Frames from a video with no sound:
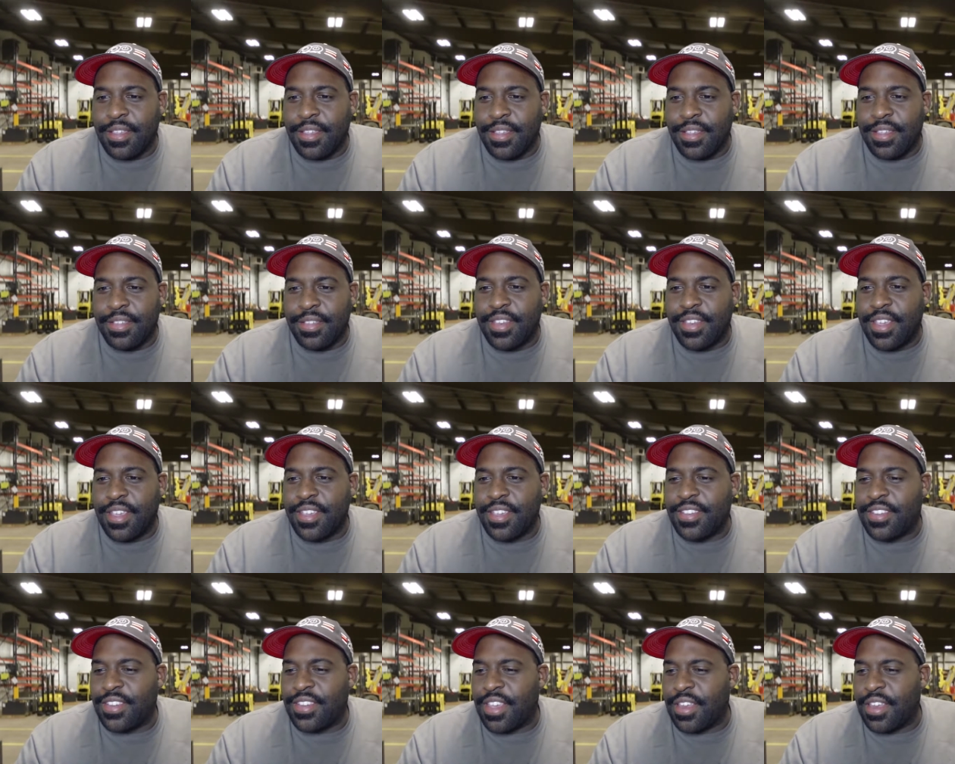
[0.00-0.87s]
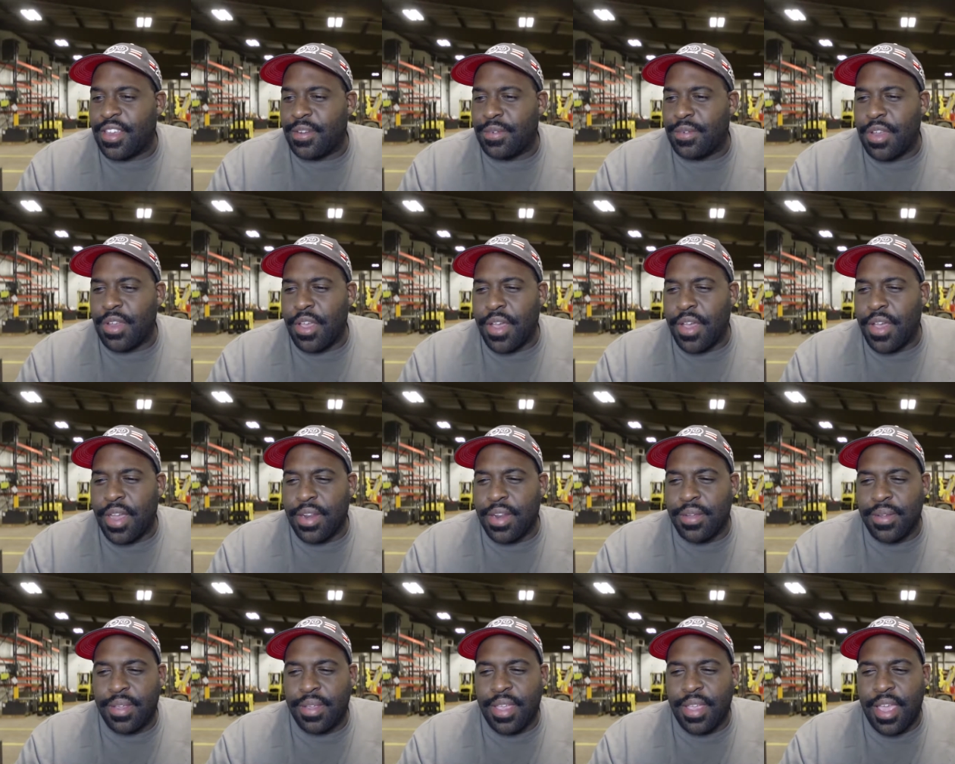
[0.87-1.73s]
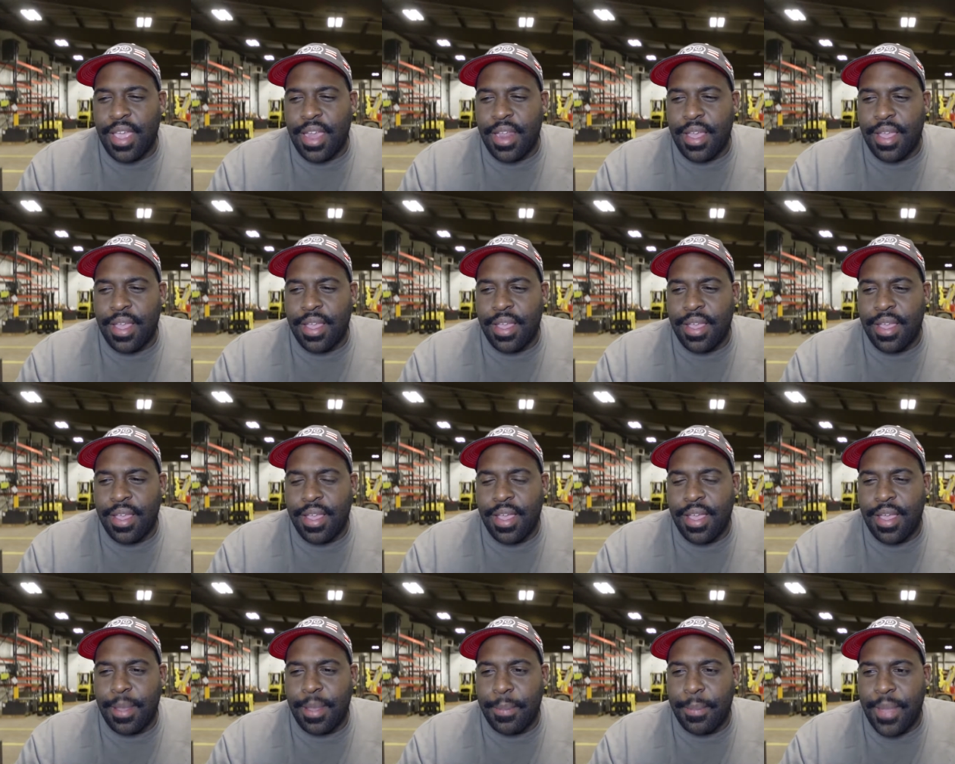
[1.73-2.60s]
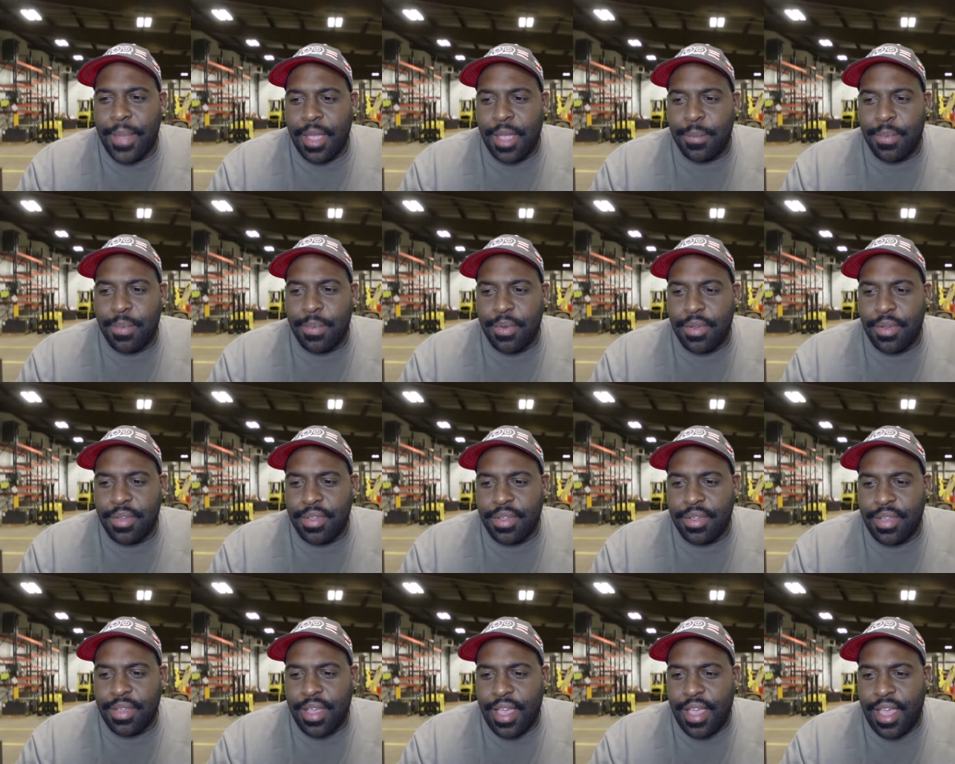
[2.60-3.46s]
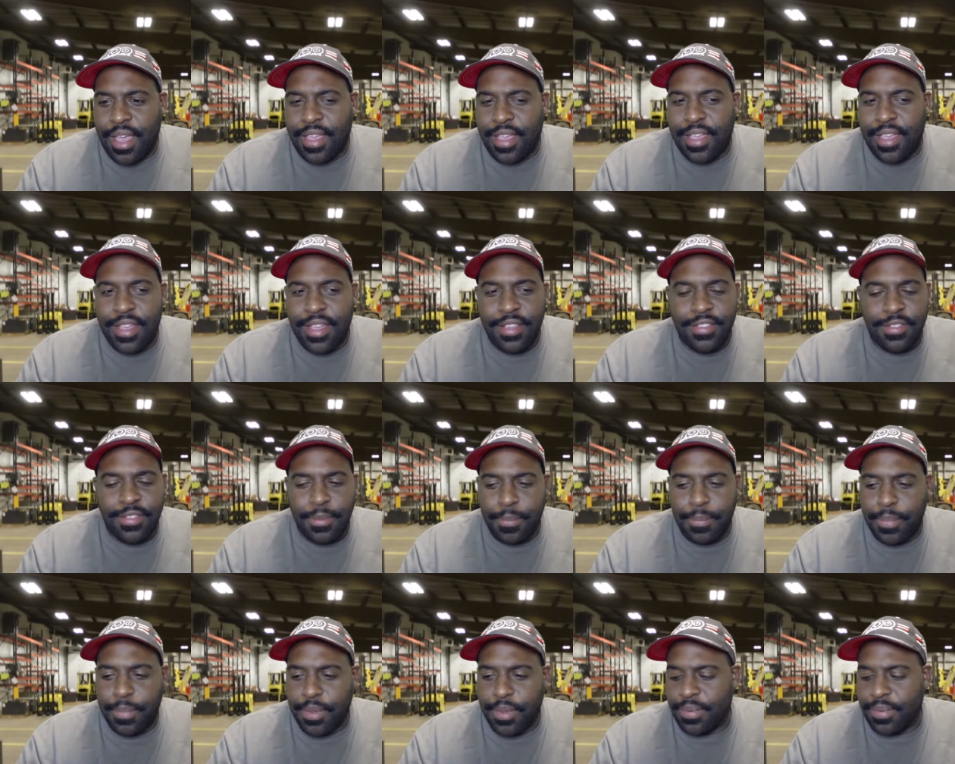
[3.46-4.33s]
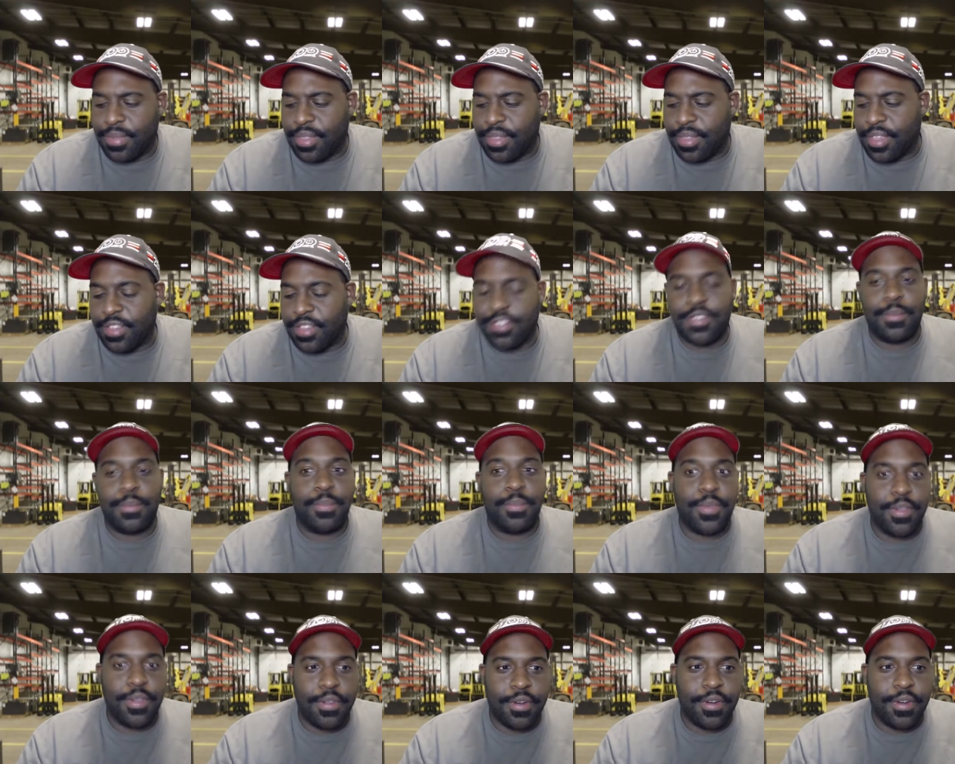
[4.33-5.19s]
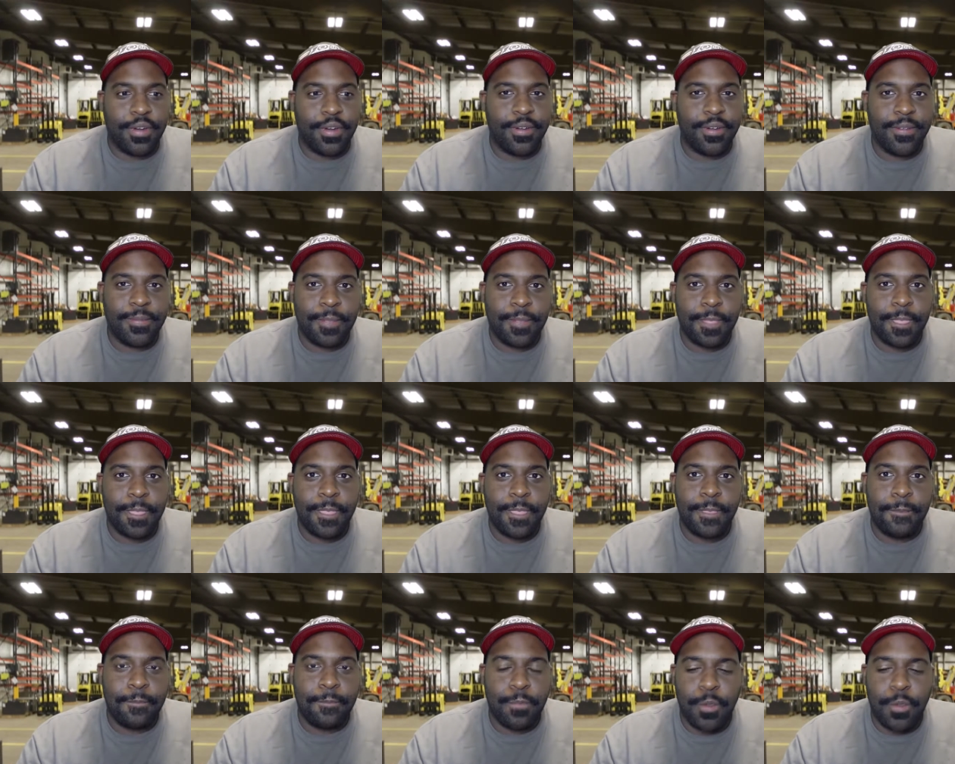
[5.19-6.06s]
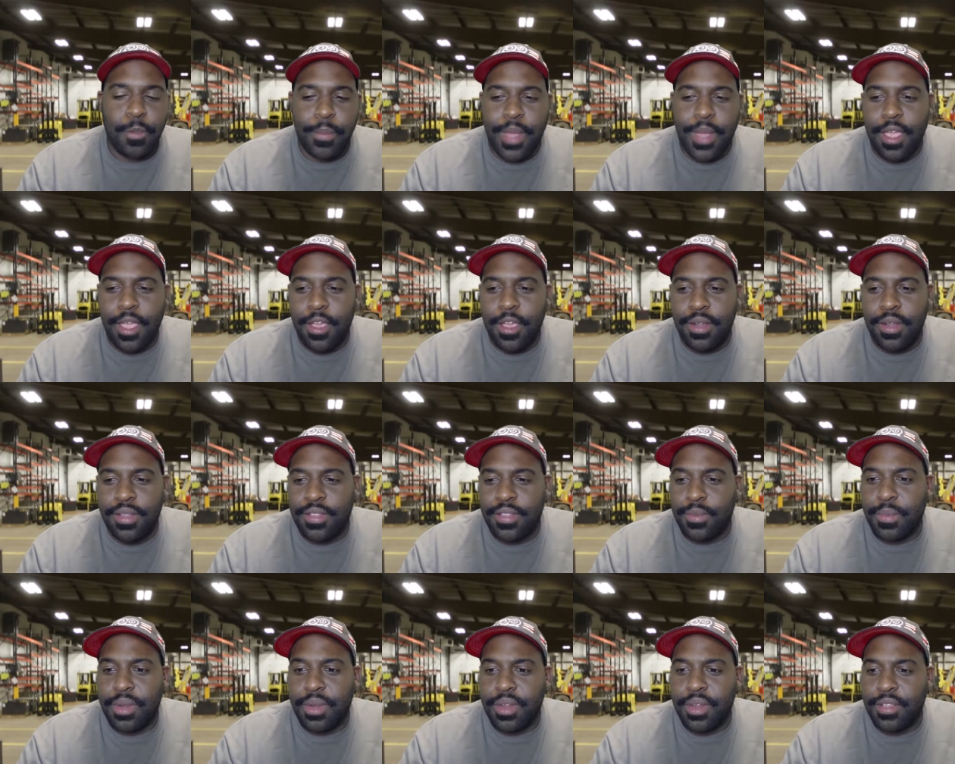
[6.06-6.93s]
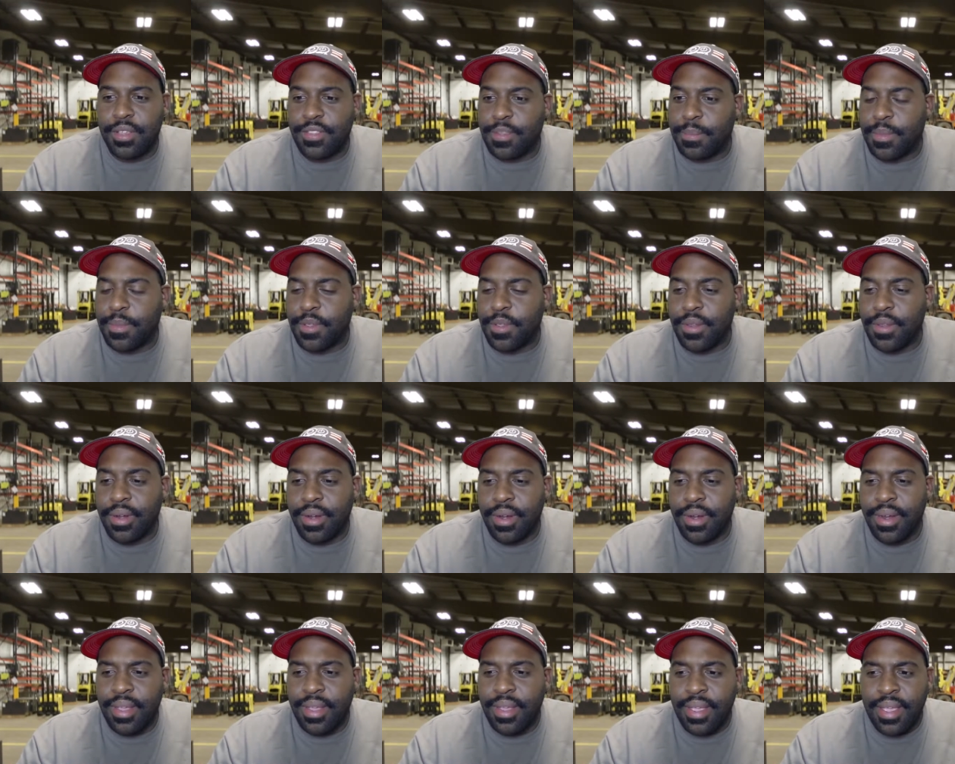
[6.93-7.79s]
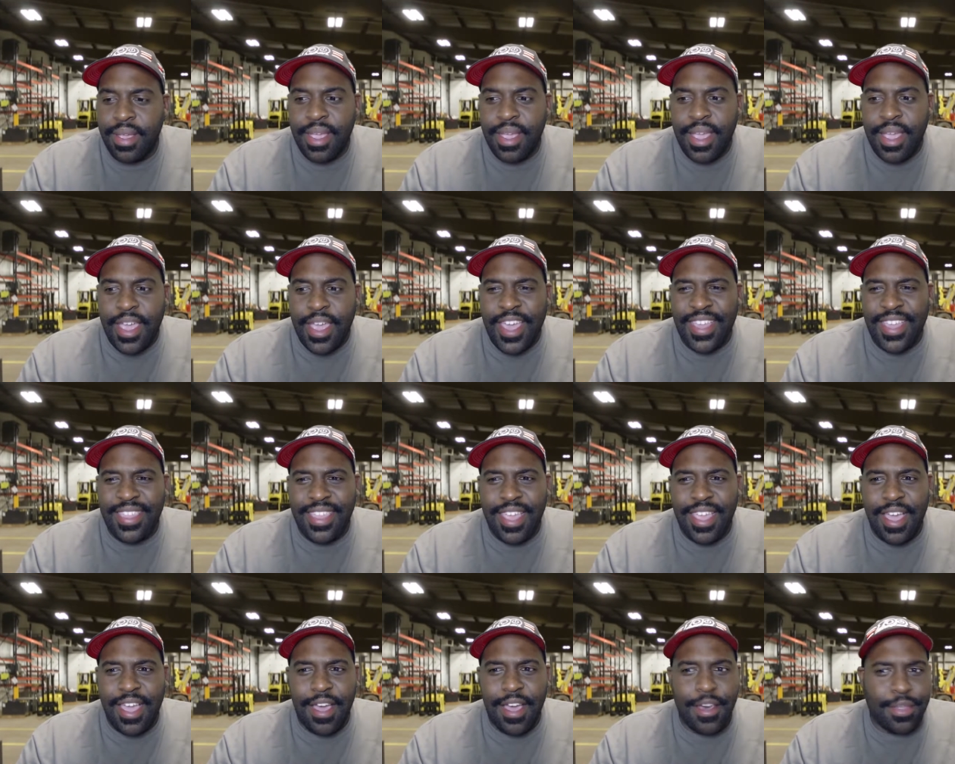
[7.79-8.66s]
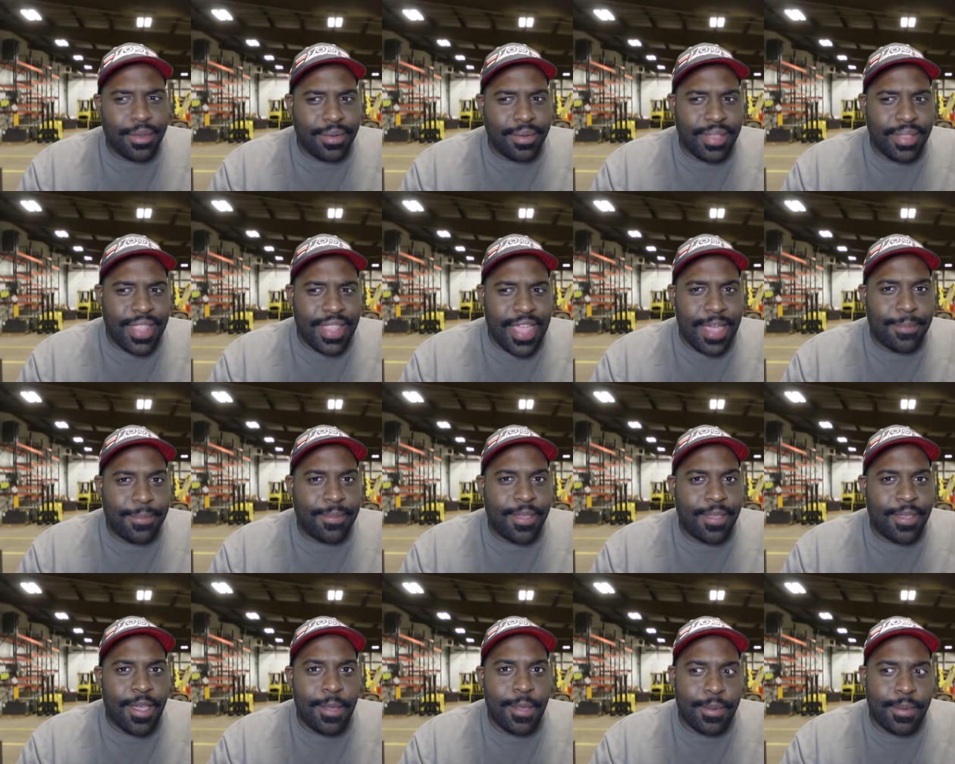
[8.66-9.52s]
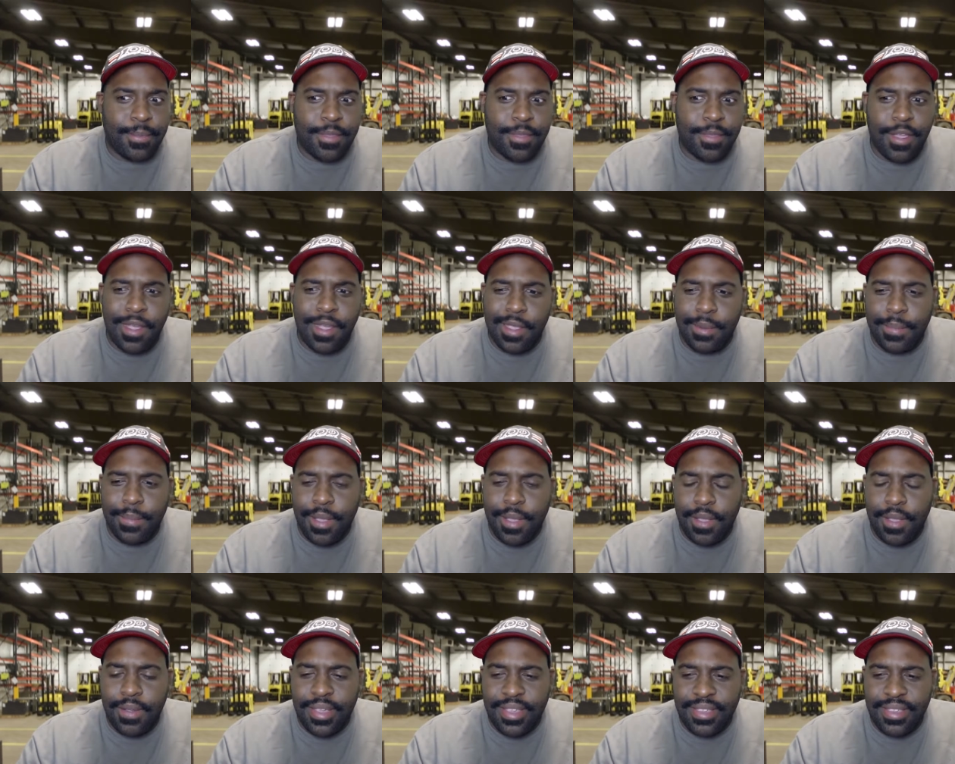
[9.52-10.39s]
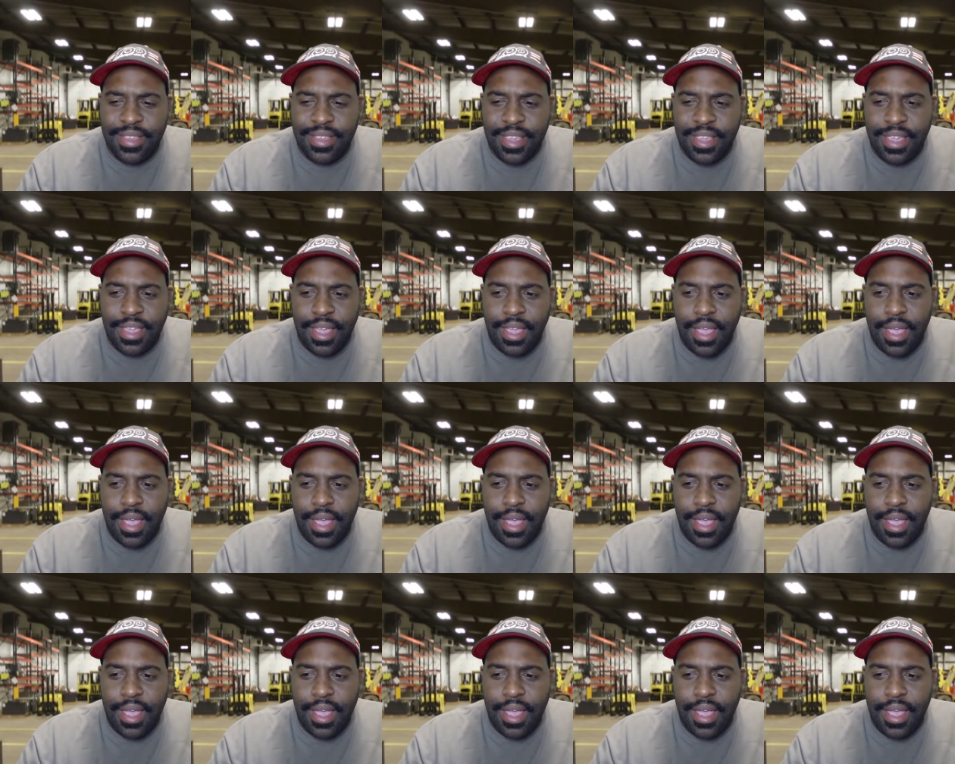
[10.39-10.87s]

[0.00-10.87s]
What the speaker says: Jay's channel, no, I don't got a MacBook. I custom built this computer on my own. It's a Windows computer, and the other laptop I'm talking about is a